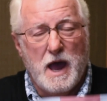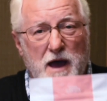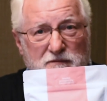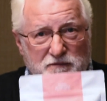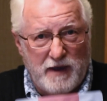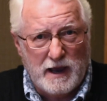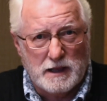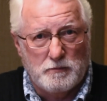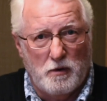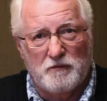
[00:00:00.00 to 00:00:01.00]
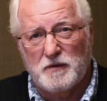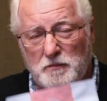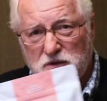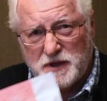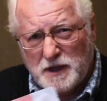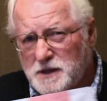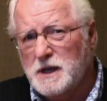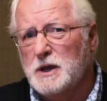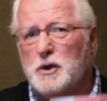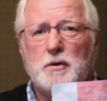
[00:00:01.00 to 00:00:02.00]
available from
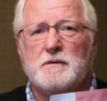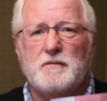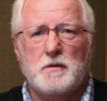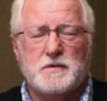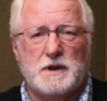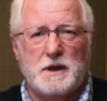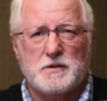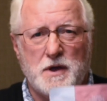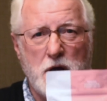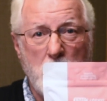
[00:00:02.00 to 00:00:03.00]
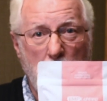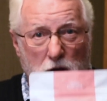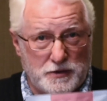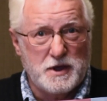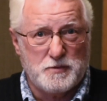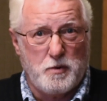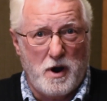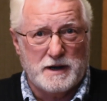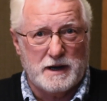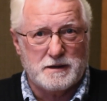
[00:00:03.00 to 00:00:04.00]
16 universities on this
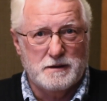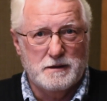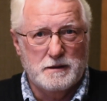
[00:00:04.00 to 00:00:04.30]
product.